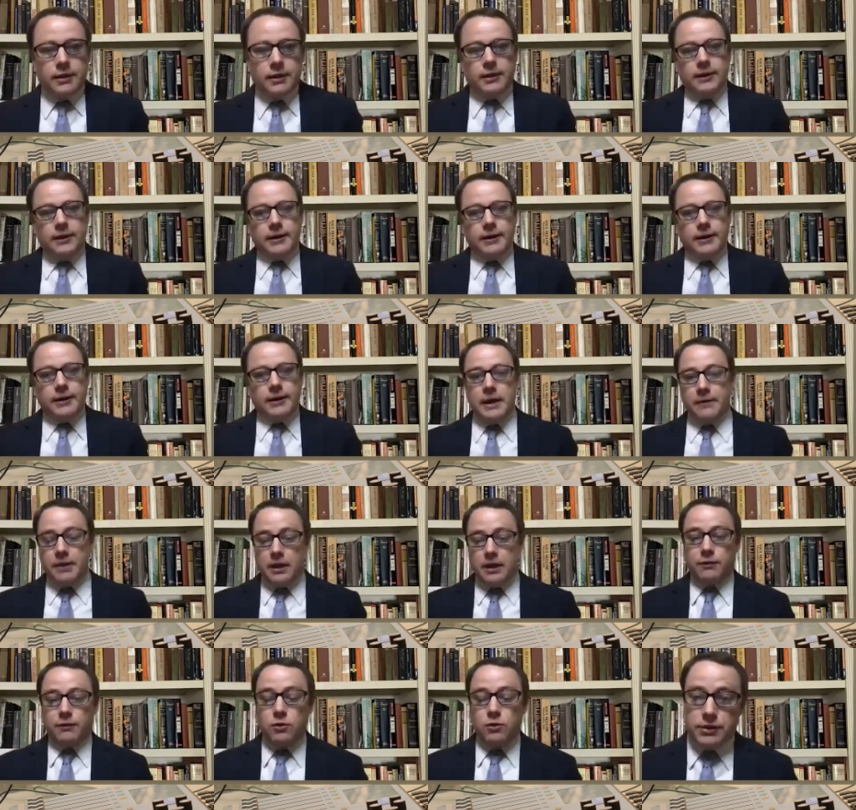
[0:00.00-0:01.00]
Um, and then,
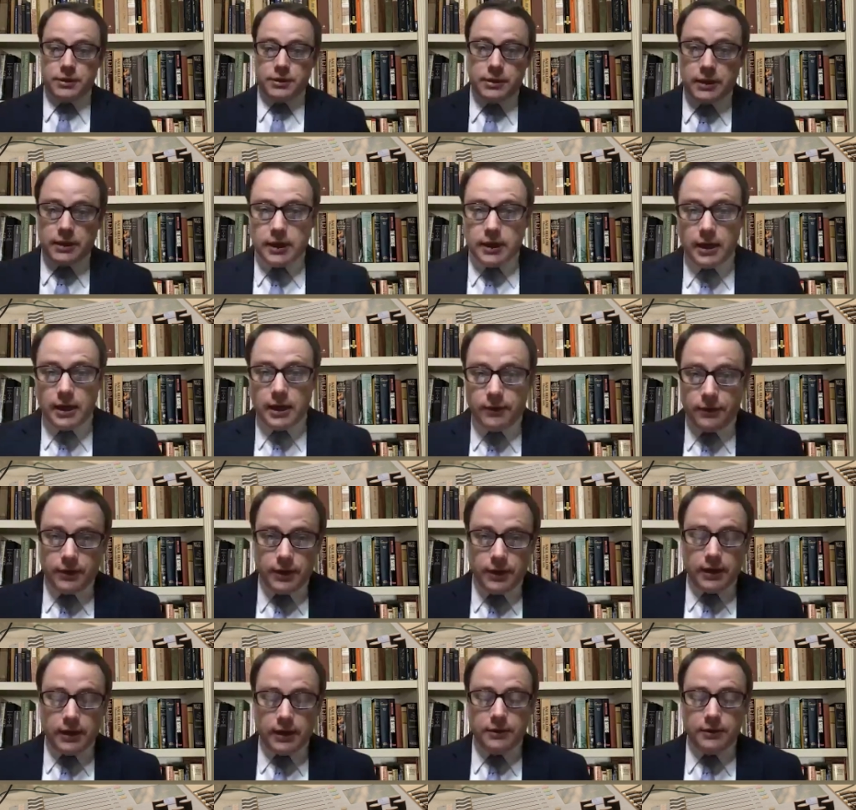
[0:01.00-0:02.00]
of course, uh, uh,
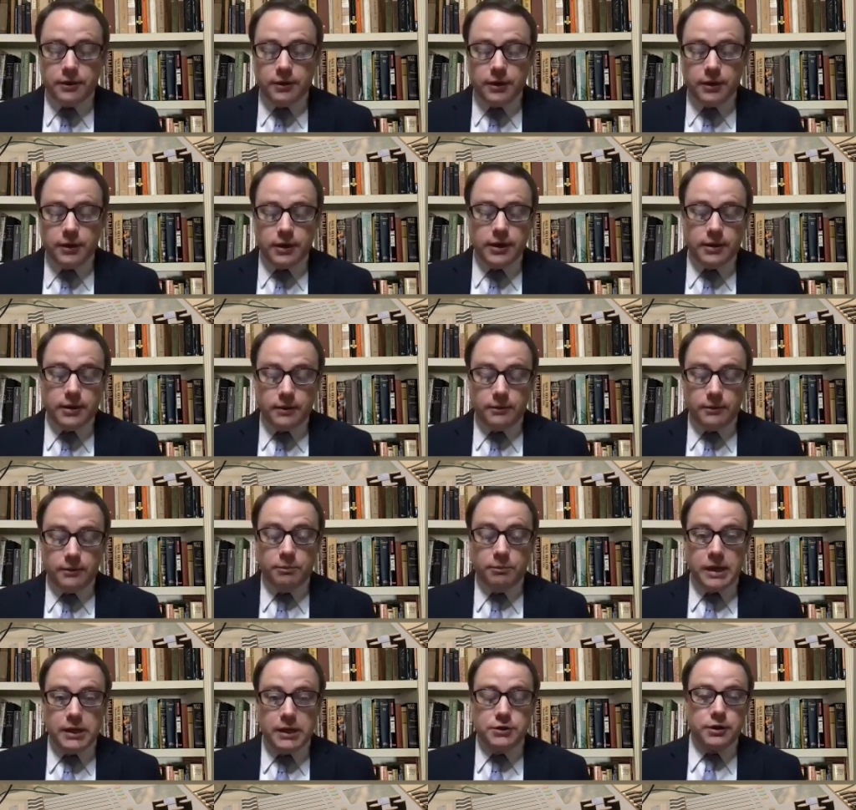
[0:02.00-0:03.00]
the other uh,
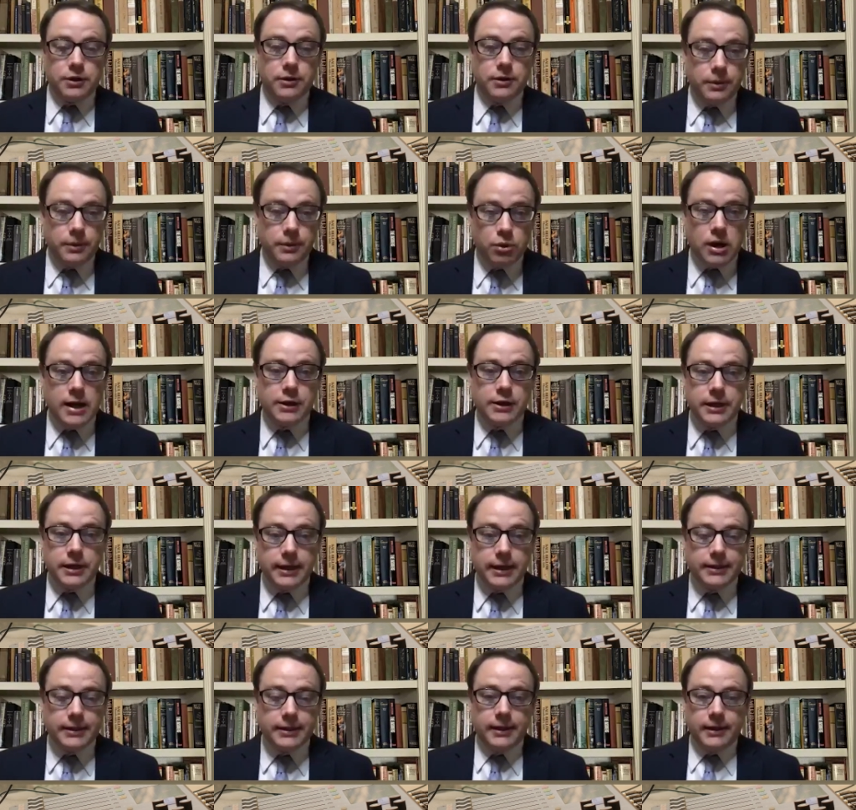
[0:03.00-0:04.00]
major
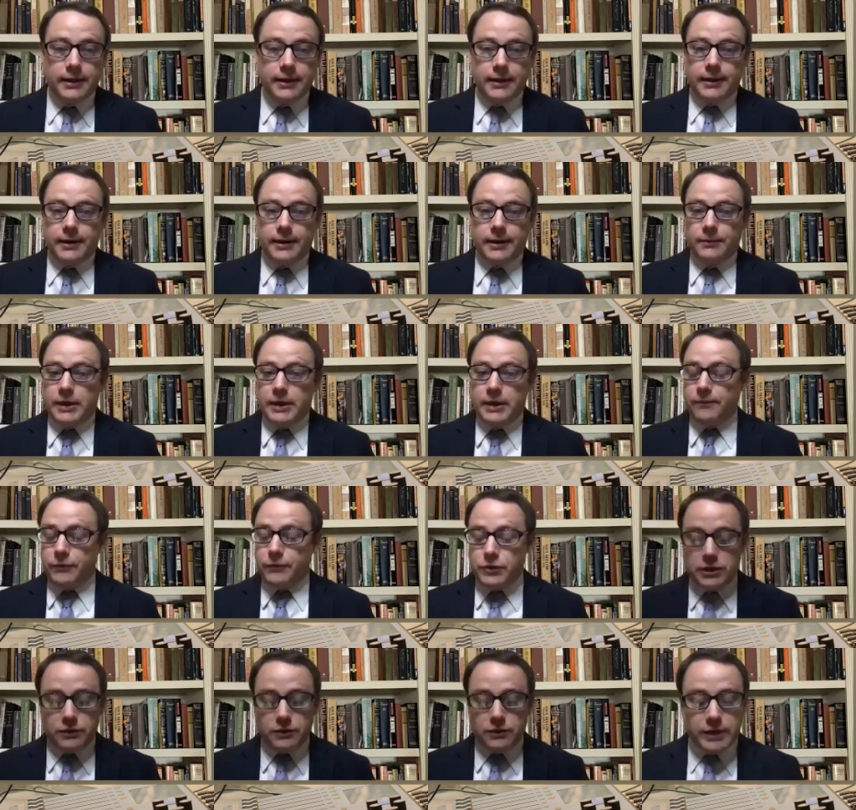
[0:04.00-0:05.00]
project um, that
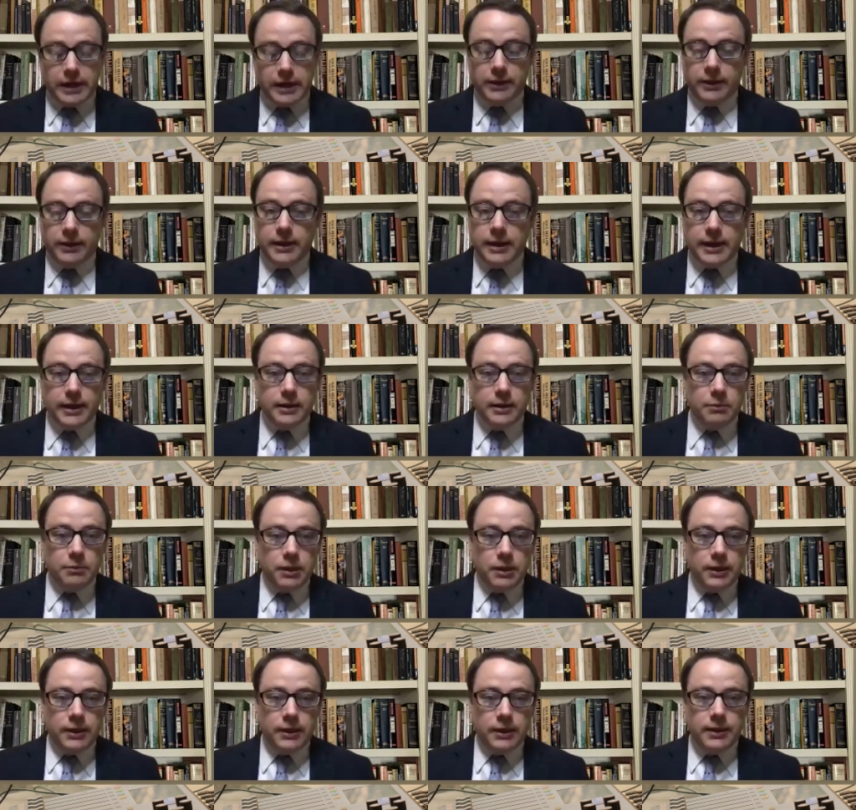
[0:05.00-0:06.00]
just finally got
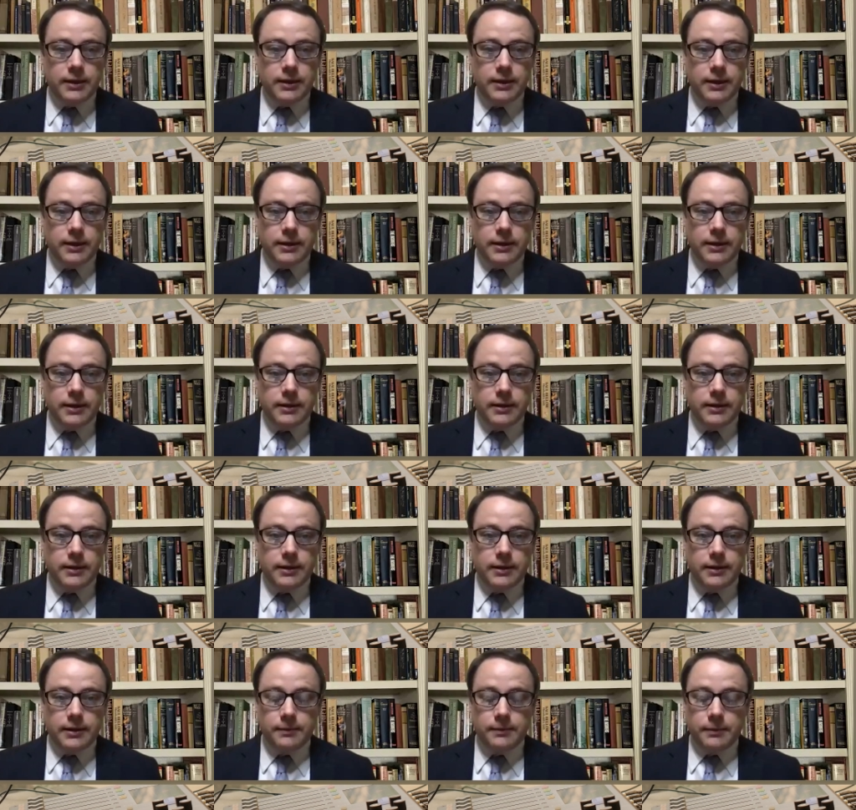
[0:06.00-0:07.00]
completed uh,
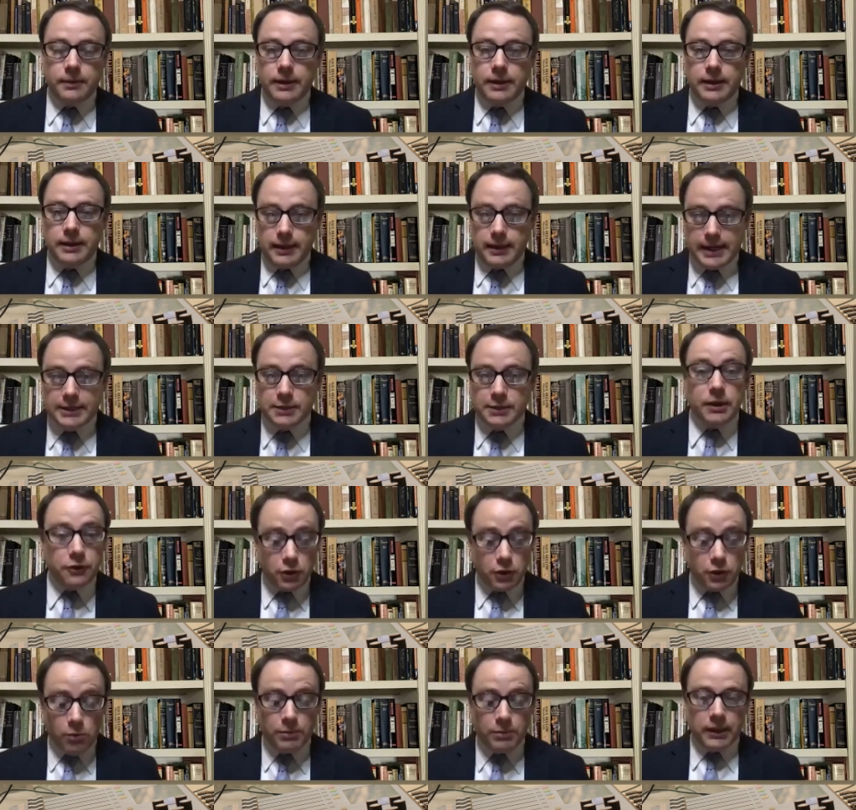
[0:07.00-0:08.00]
uh, last
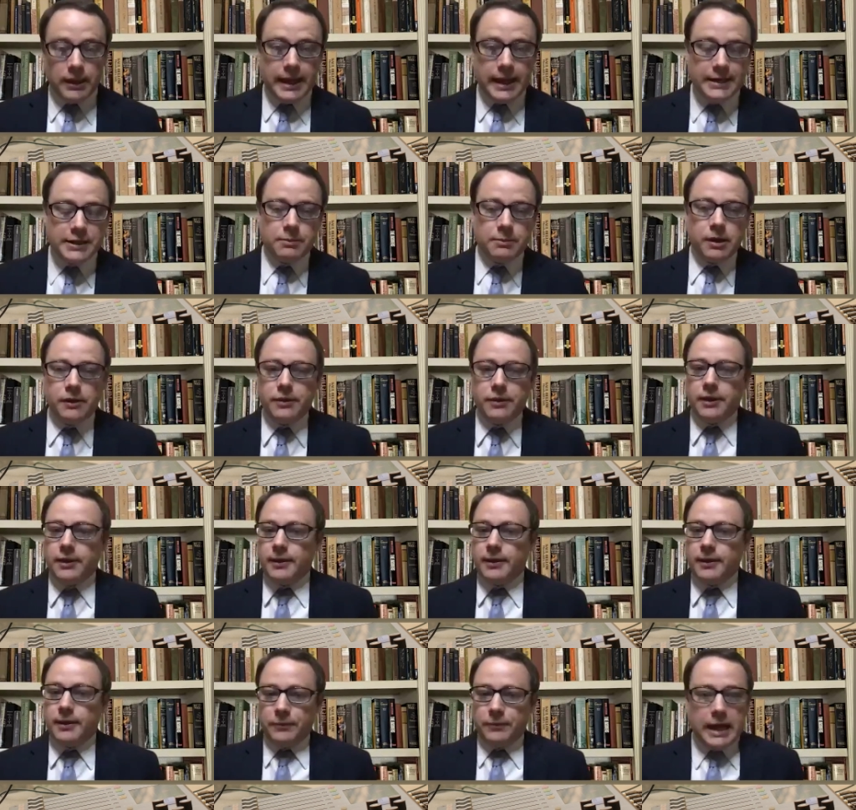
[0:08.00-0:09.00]
month or opened last month
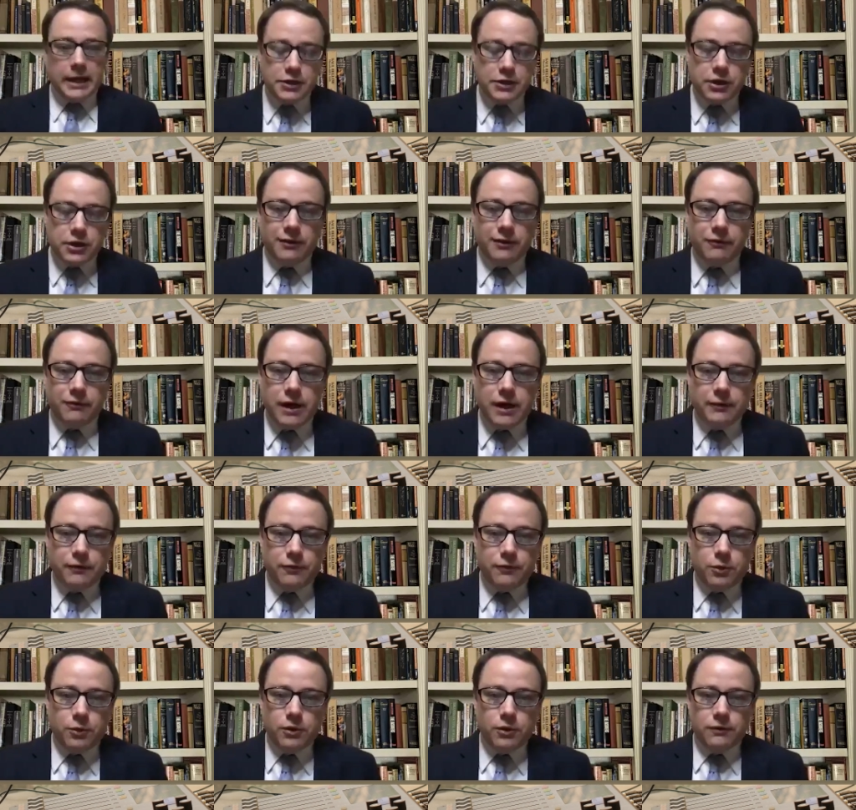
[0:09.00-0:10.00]
that John
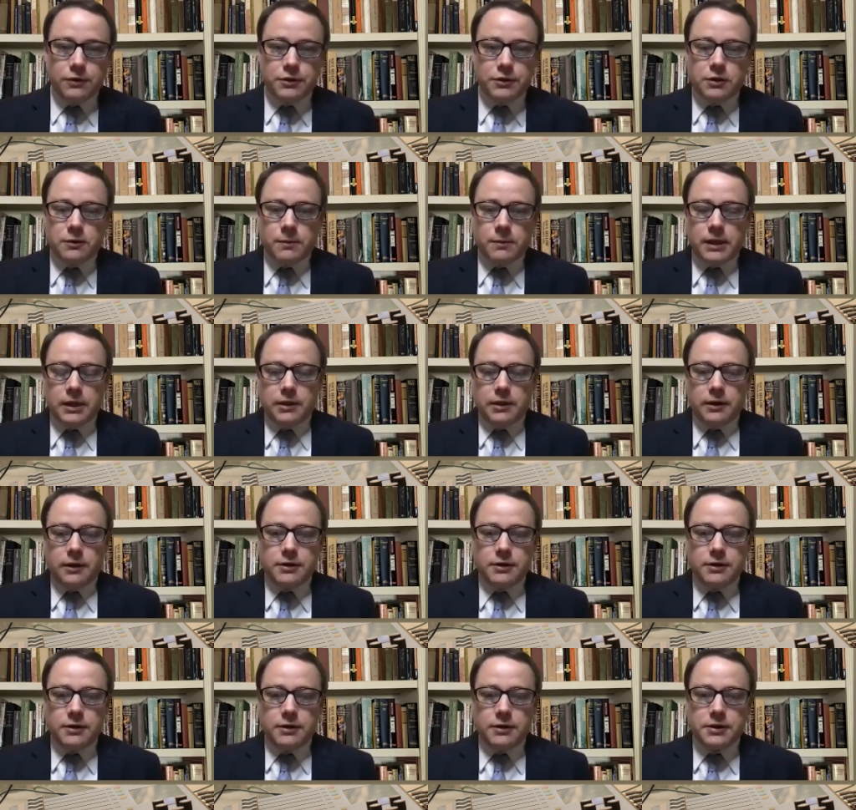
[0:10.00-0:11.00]
fought for for so many
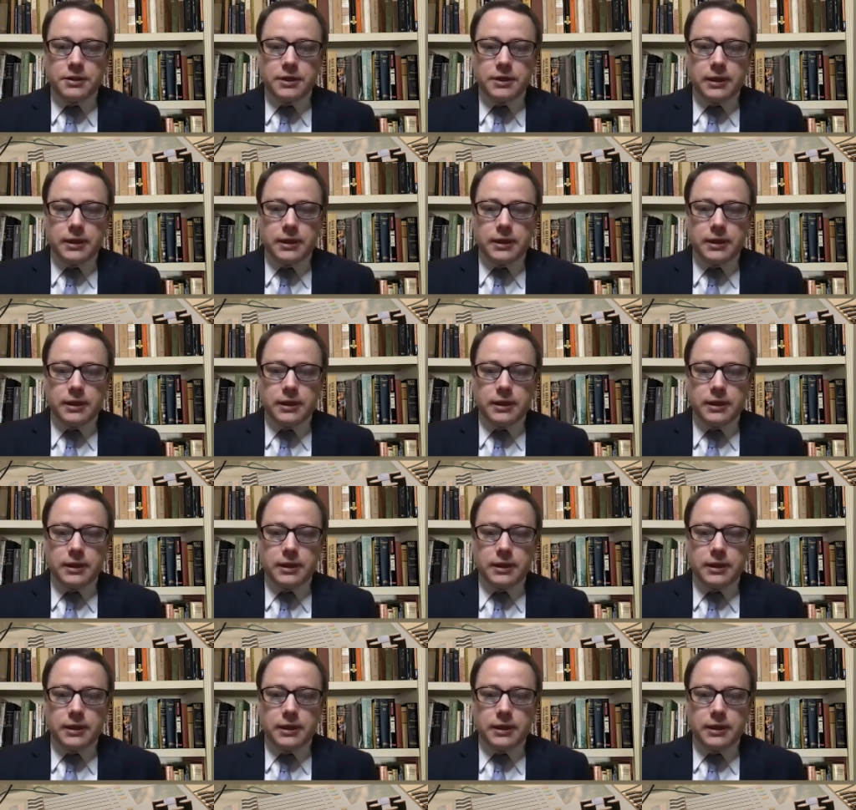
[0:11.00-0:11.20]
years